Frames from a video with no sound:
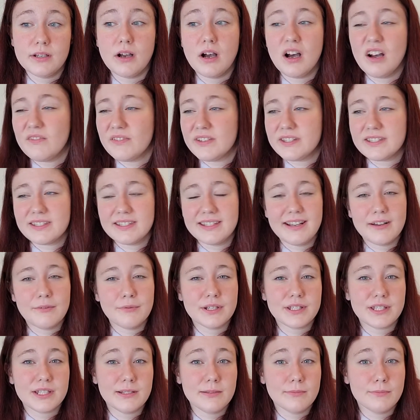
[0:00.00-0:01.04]
Obviously, I
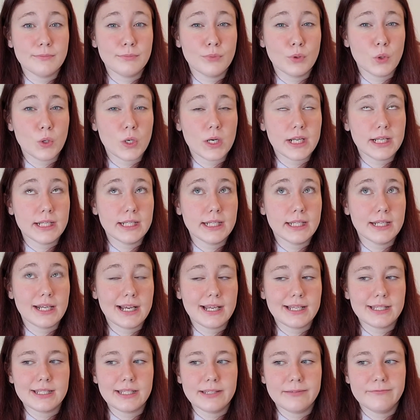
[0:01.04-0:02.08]
wasn't born in the
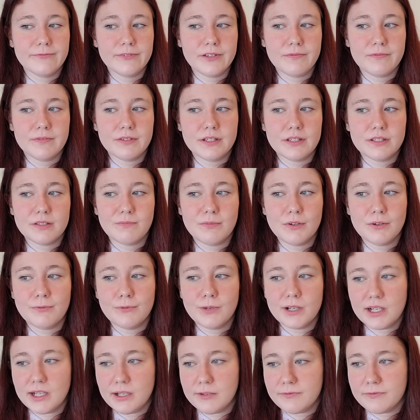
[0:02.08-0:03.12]
1950s, but
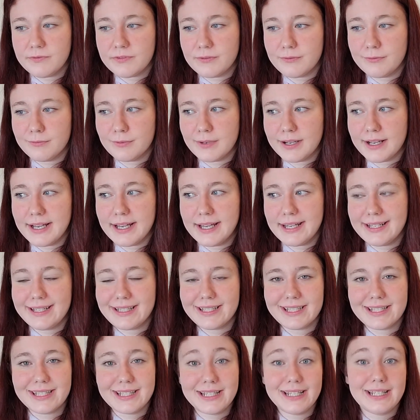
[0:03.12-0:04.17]
what I've read
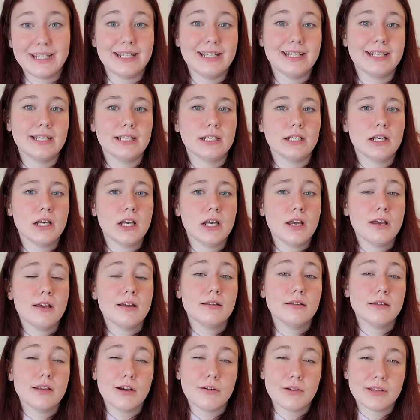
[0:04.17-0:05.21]
and seen and
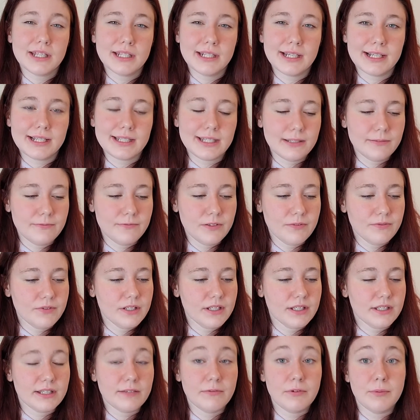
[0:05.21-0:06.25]
know of the
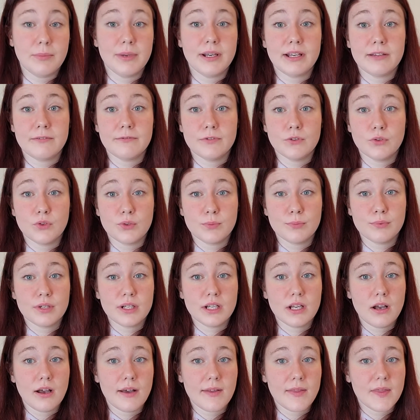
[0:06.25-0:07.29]
1950s, everybody feels
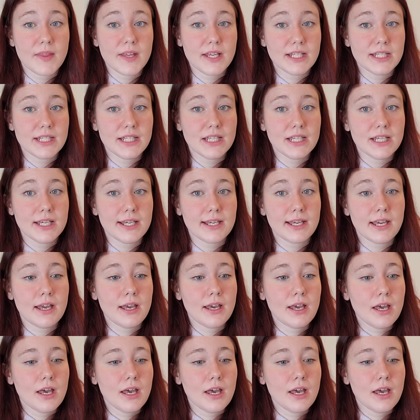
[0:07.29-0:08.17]
pretty authentic.